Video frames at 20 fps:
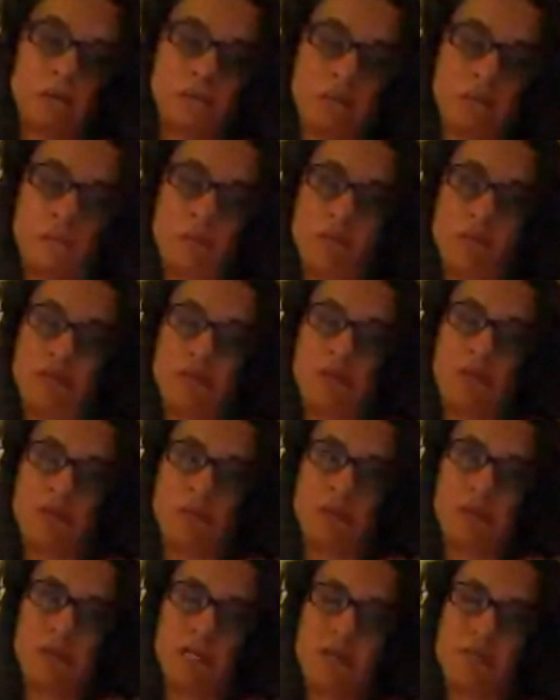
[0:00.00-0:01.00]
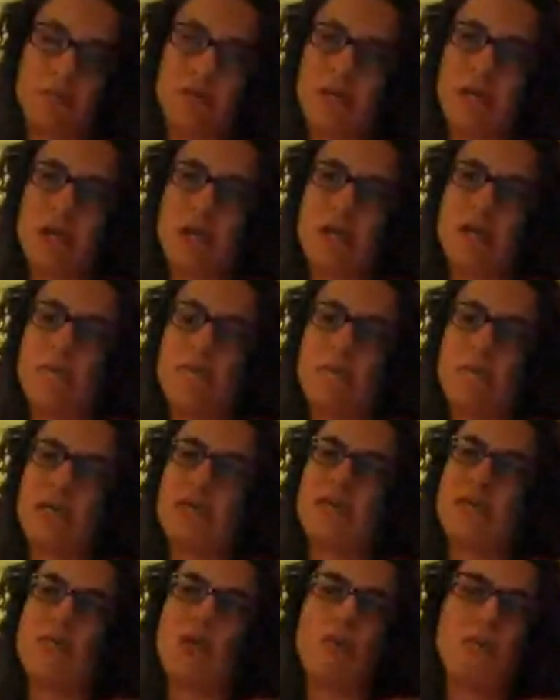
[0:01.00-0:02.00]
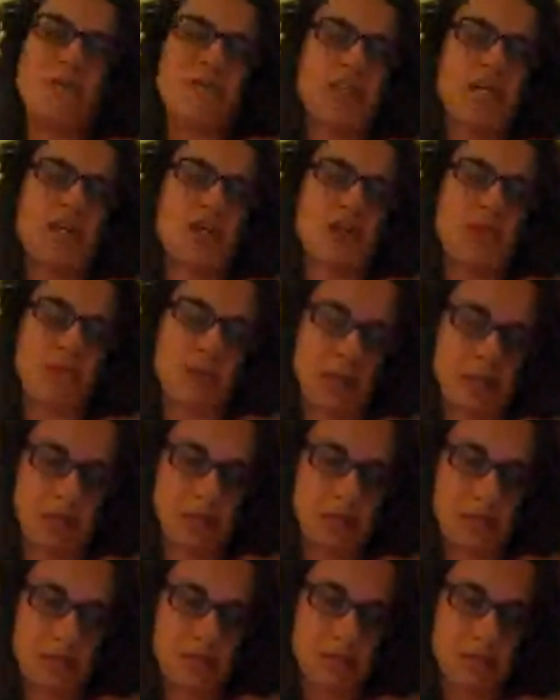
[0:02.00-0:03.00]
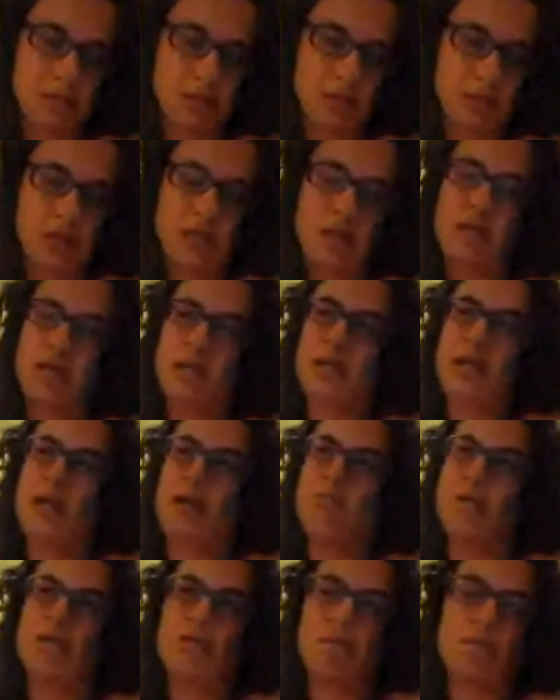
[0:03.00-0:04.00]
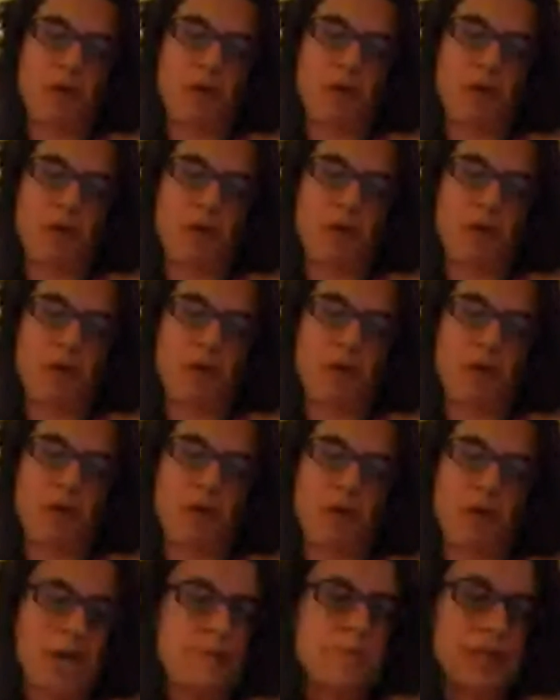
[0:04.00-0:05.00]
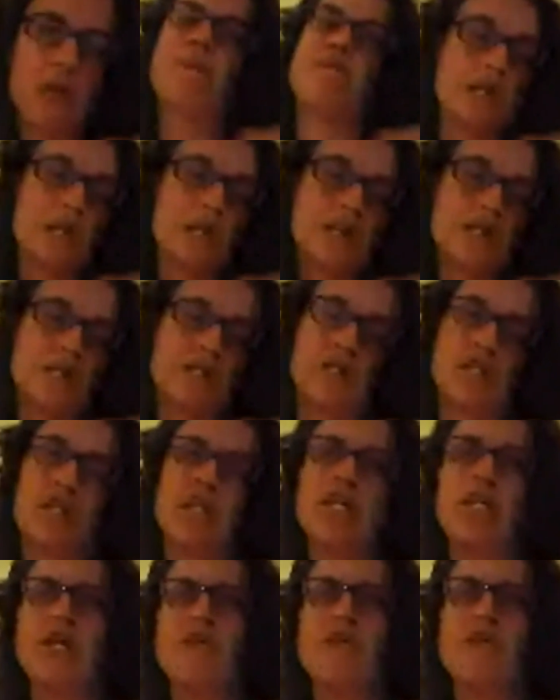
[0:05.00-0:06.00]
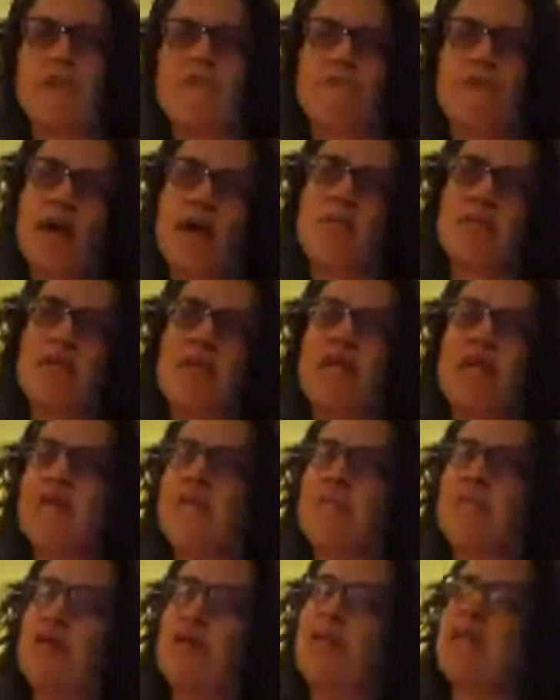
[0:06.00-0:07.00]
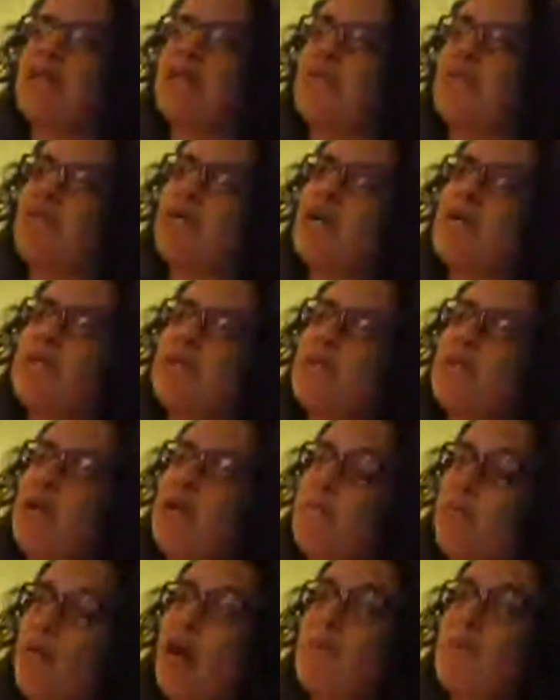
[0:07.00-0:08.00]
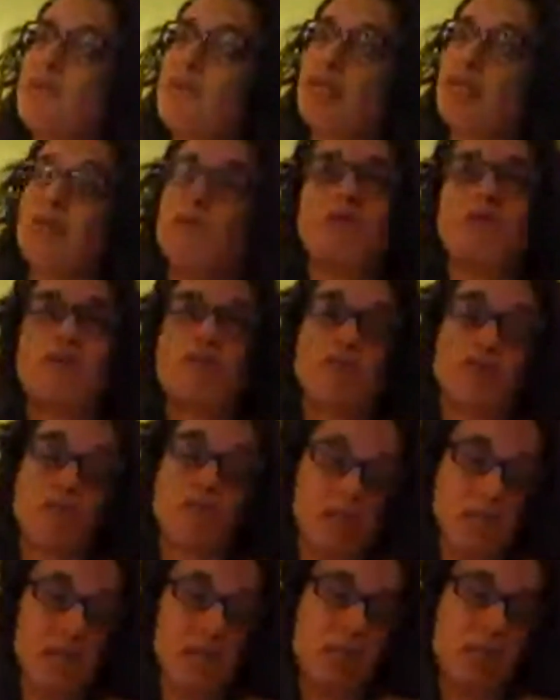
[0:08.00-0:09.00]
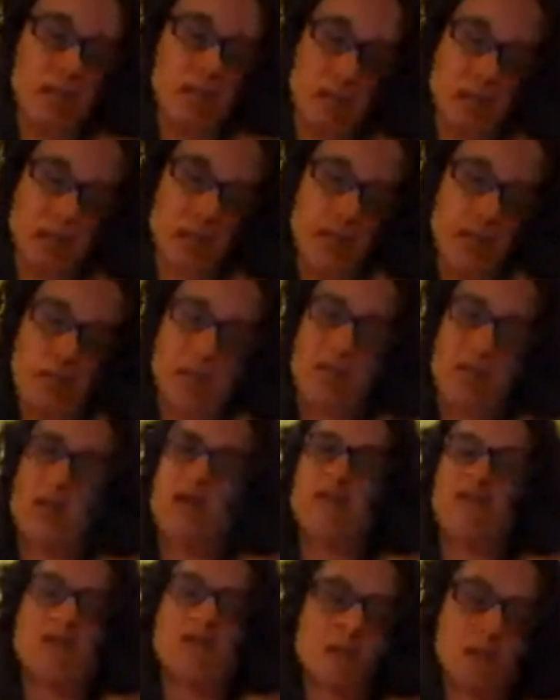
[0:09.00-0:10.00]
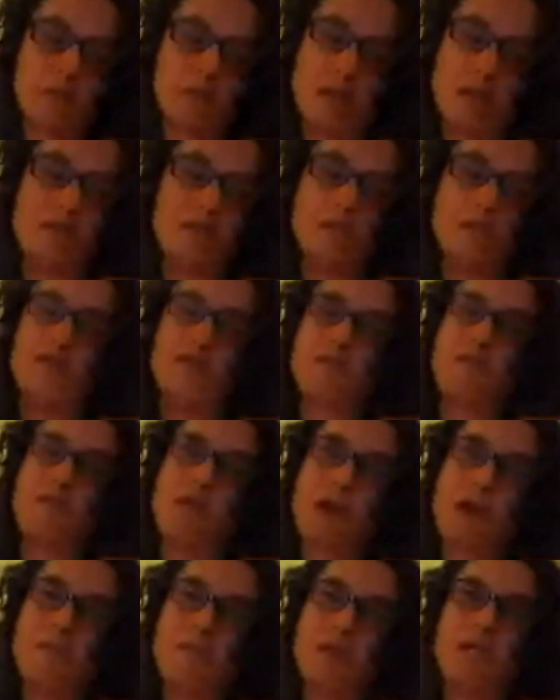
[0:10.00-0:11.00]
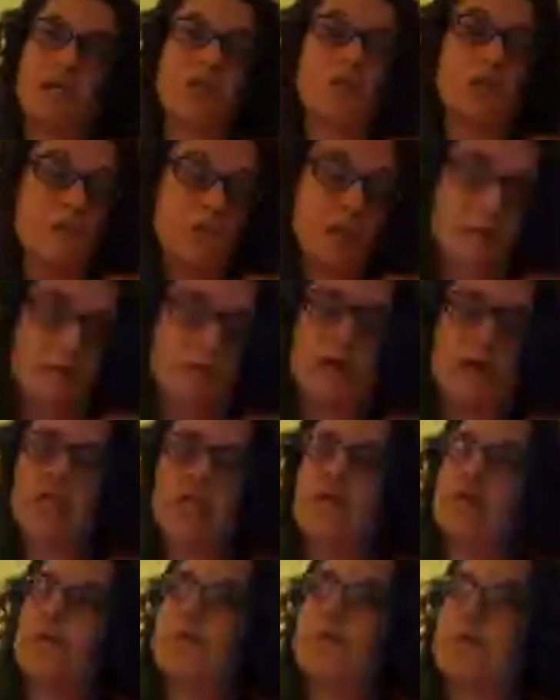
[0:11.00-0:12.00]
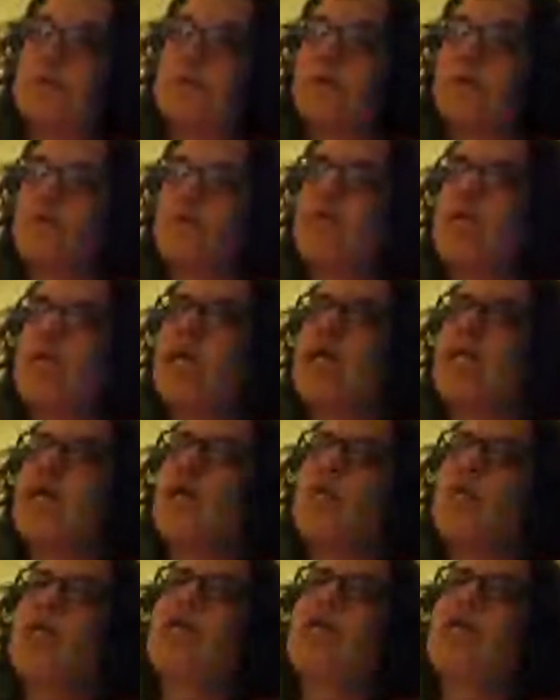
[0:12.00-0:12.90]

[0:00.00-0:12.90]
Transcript: That's my personal beliefs, because I'm always getting threatened with rape, gang rape, violence. They kill off my family, and I'm telling them, if you come near my property, you fuckers are done. Crossing my boundaries, my property, including my body.